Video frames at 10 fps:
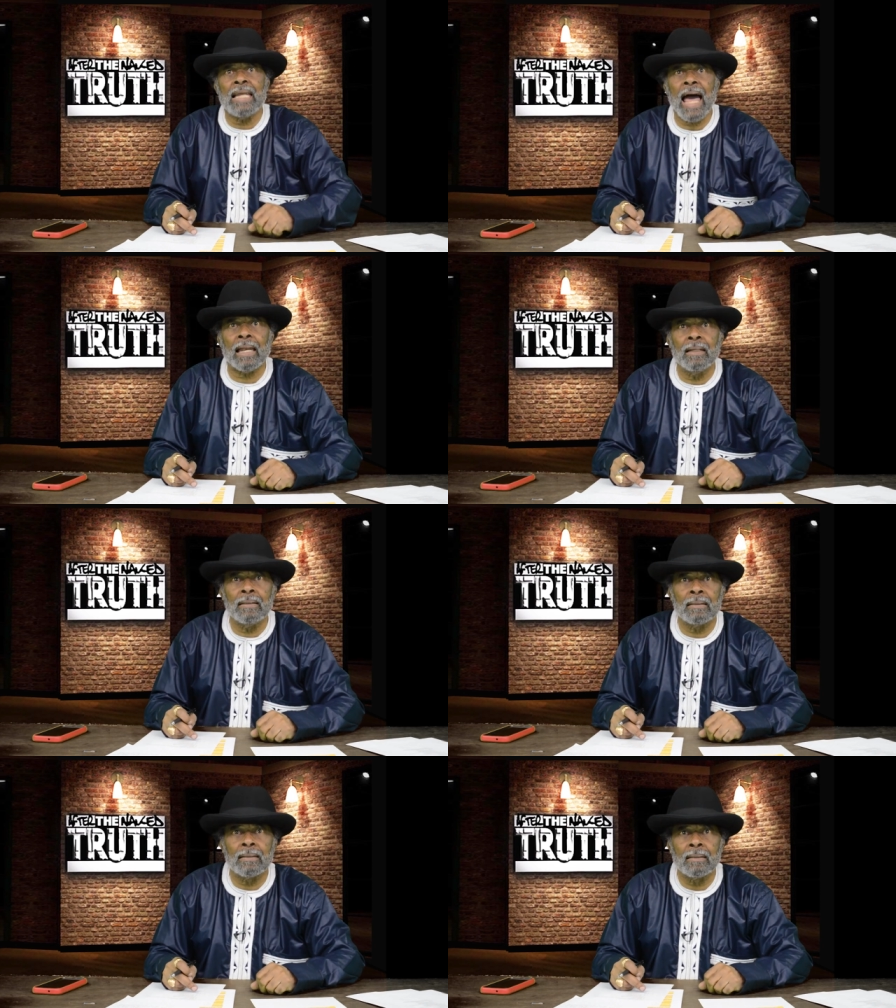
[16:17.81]

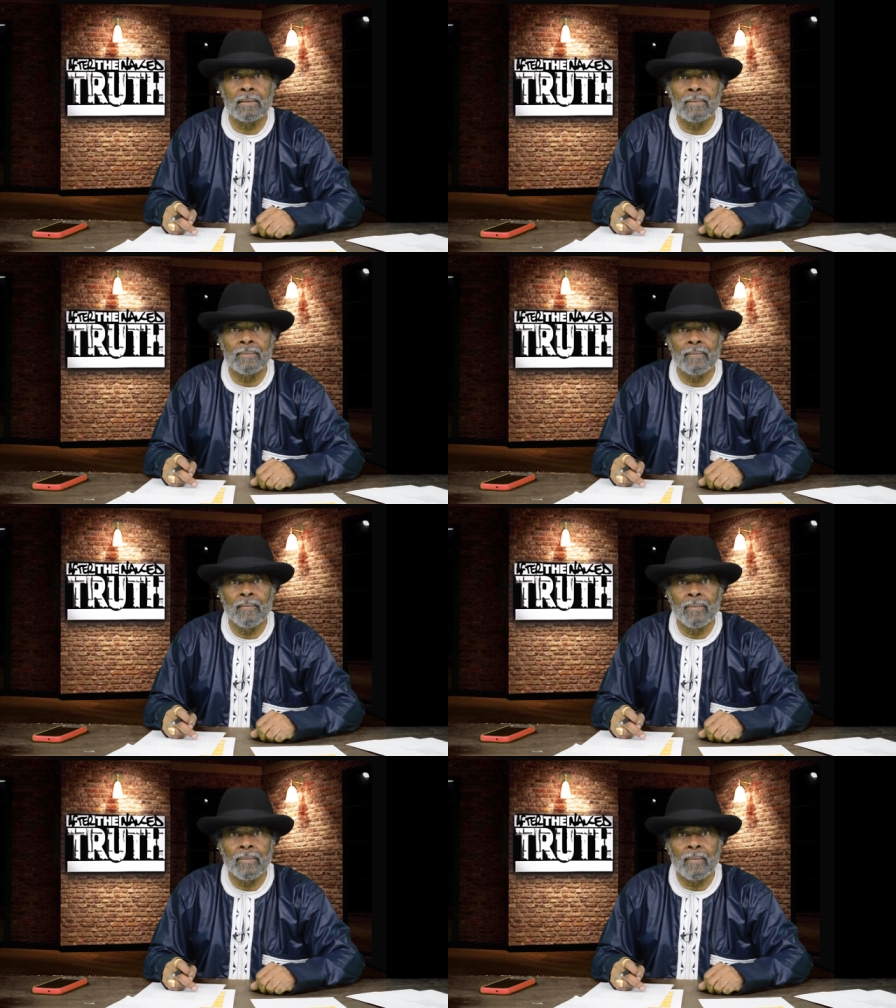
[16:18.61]
dollars
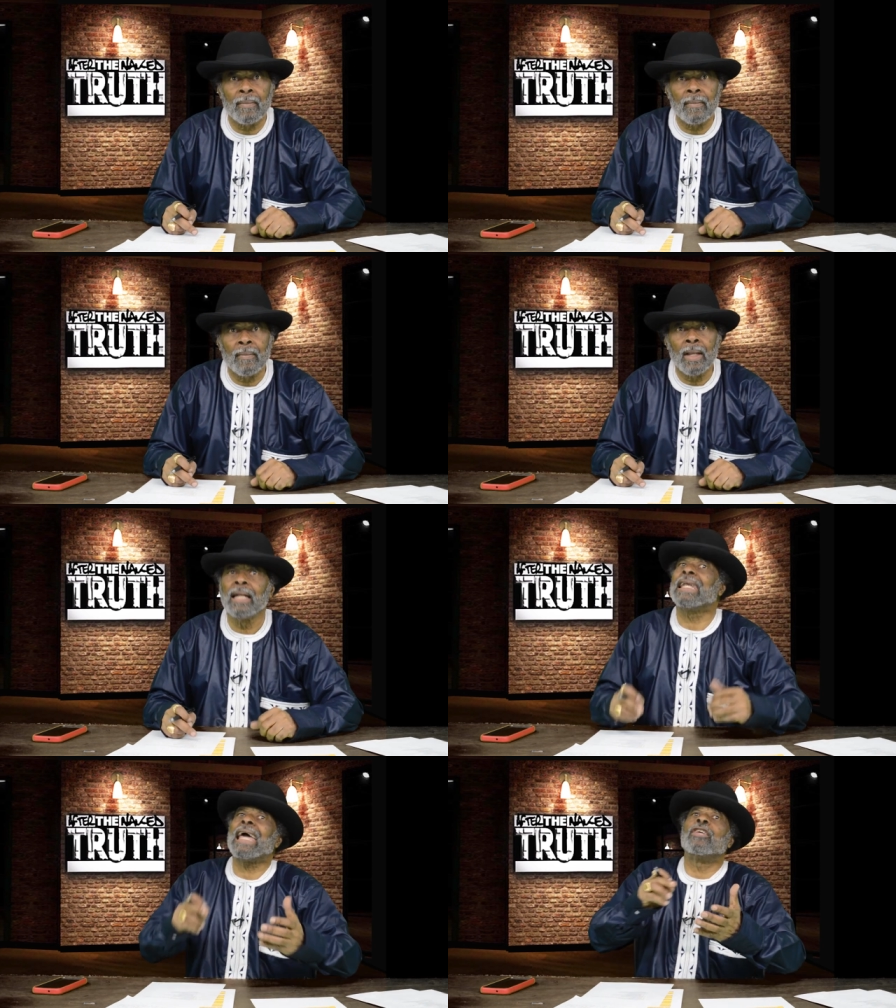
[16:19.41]

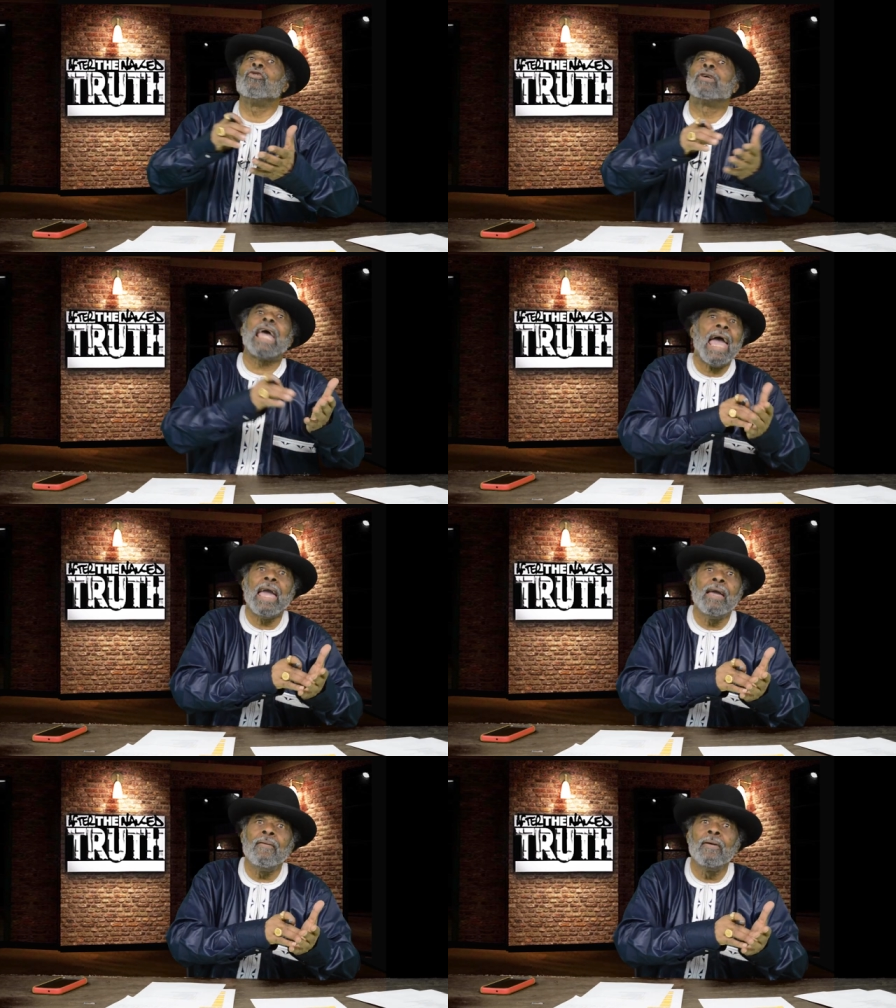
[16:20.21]
like you
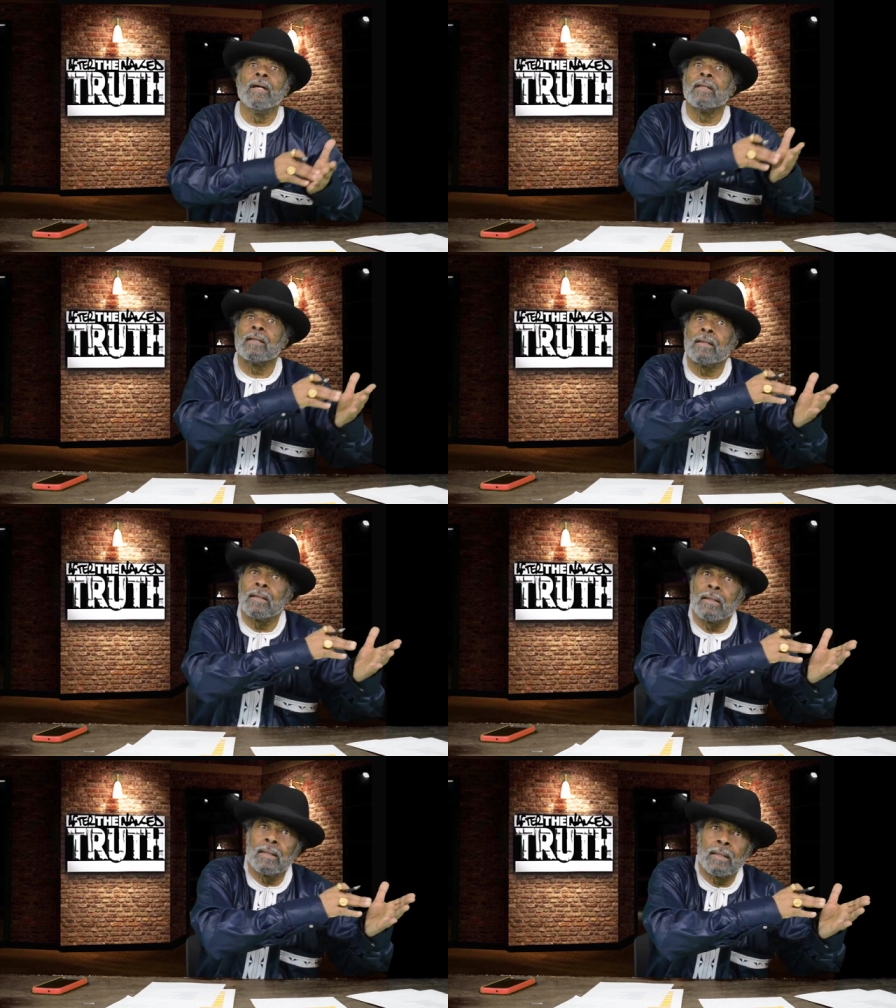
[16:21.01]
gave
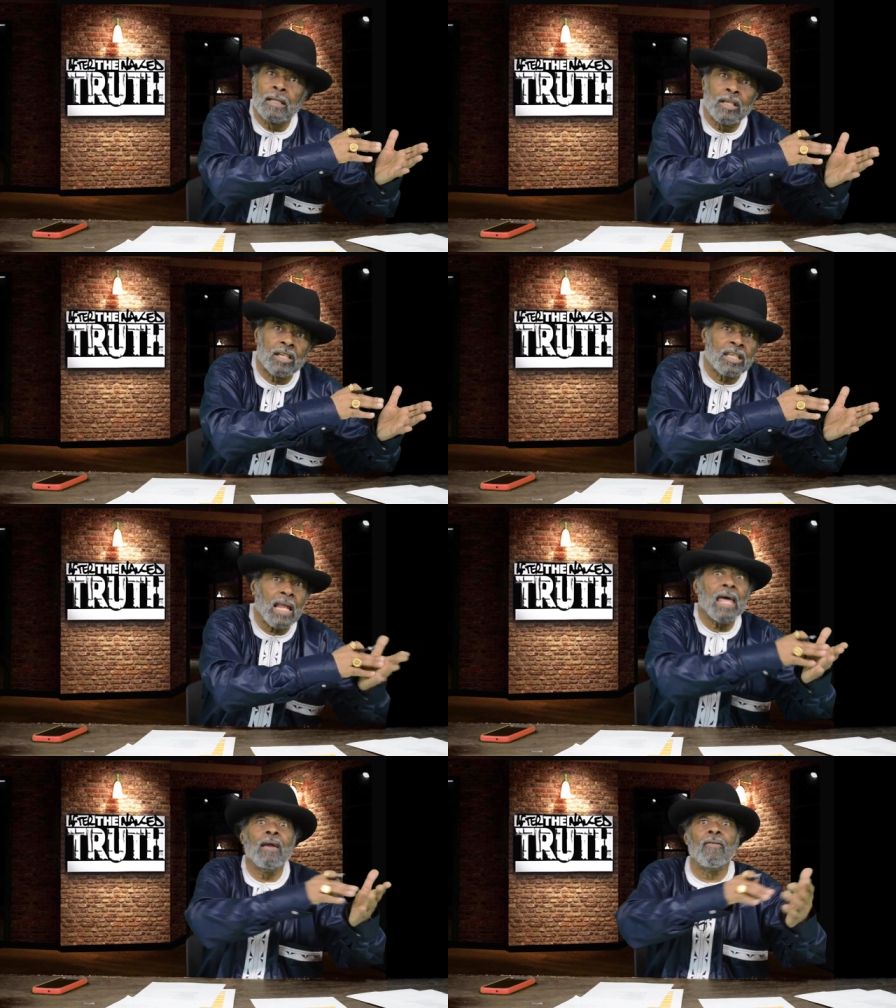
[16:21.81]
the
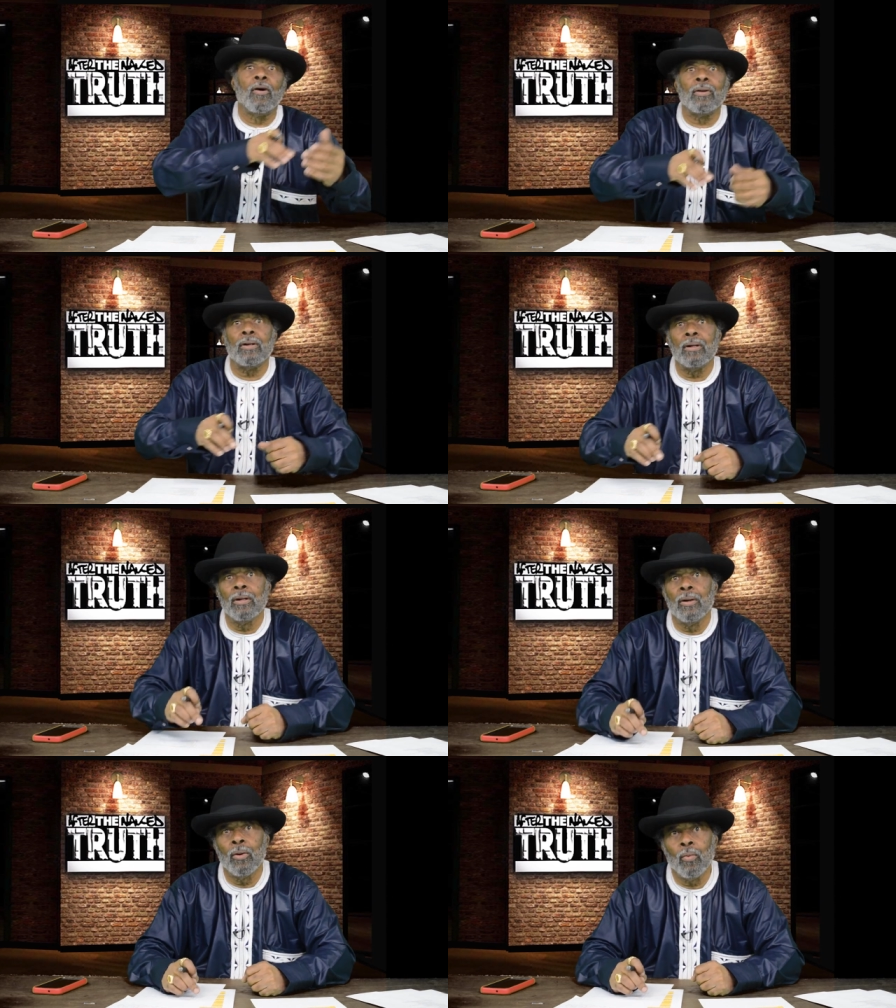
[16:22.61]
slave owner
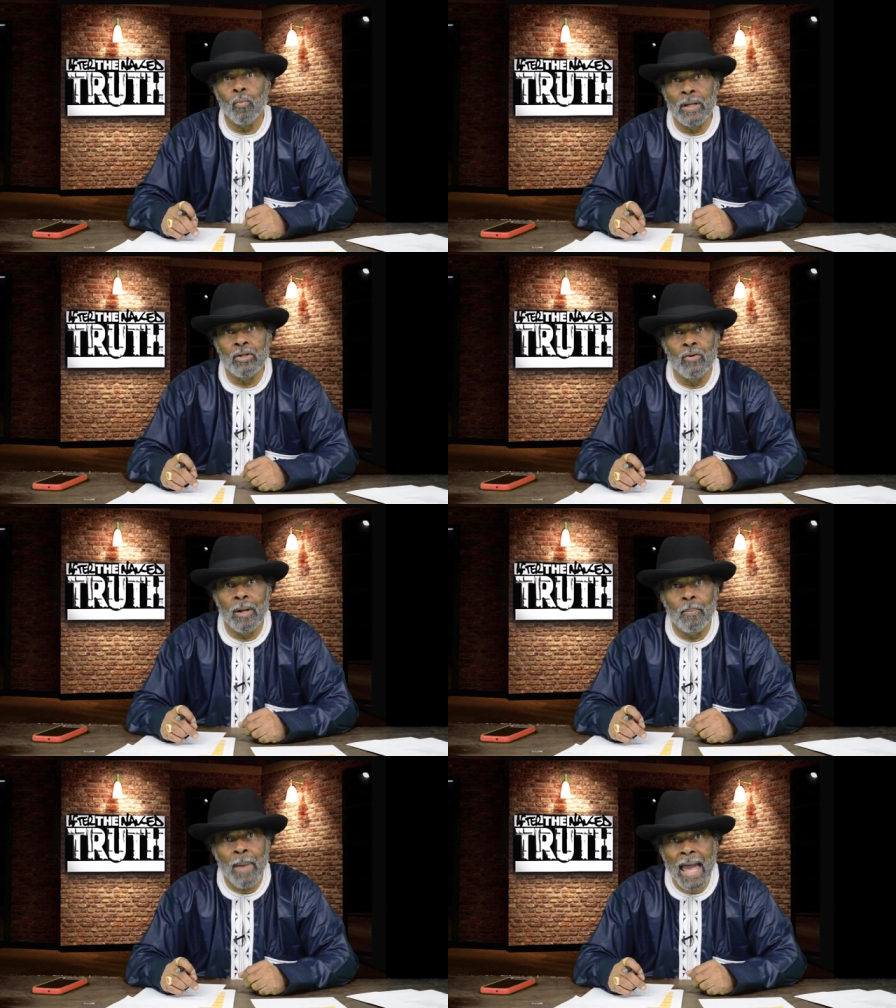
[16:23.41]
when you
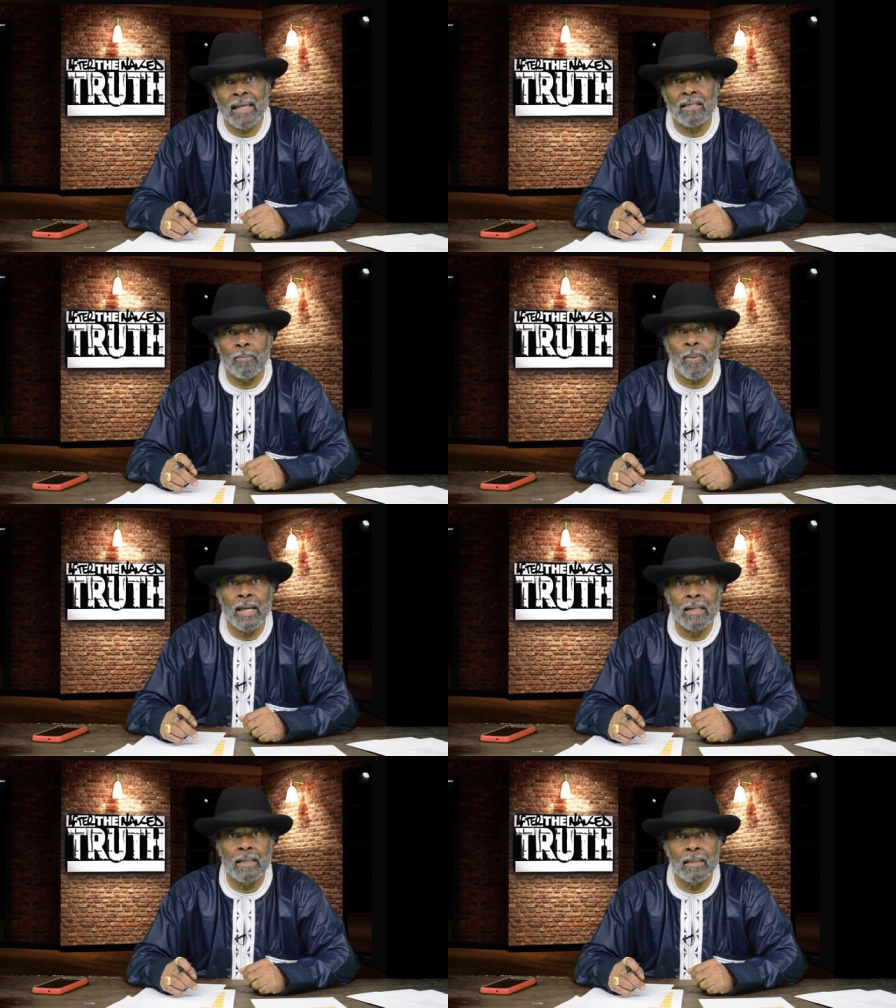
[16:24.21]

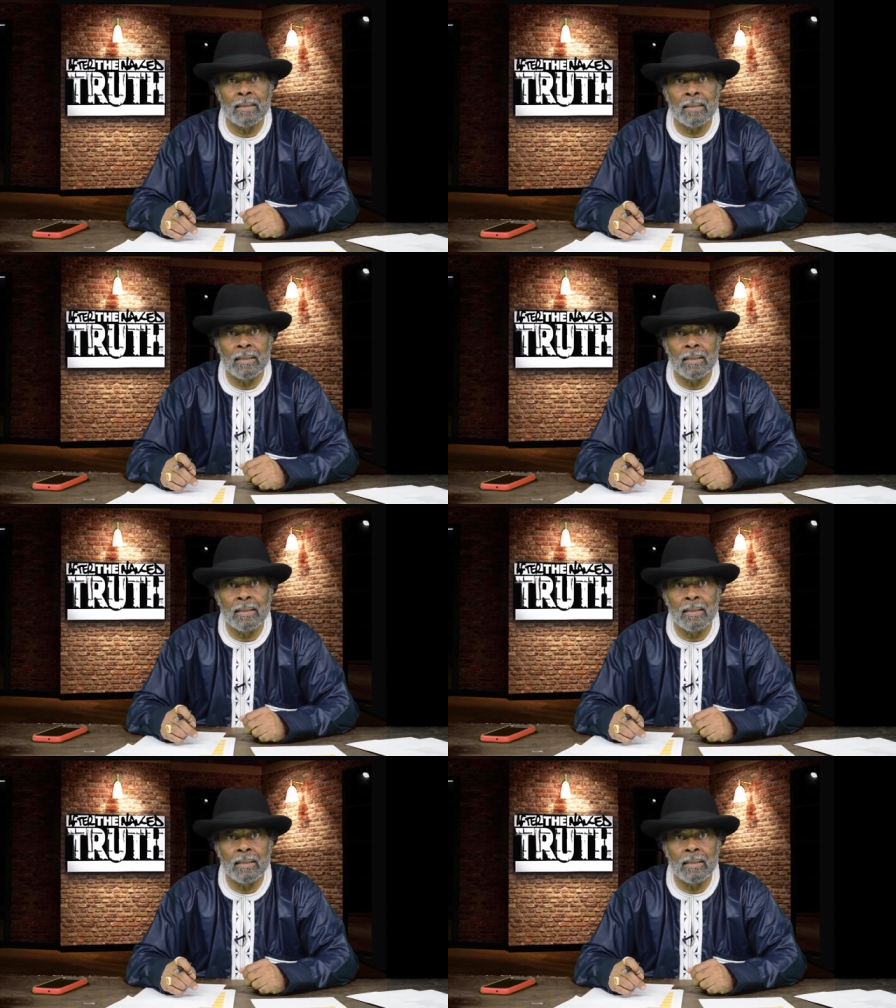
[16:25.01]
emancipated us?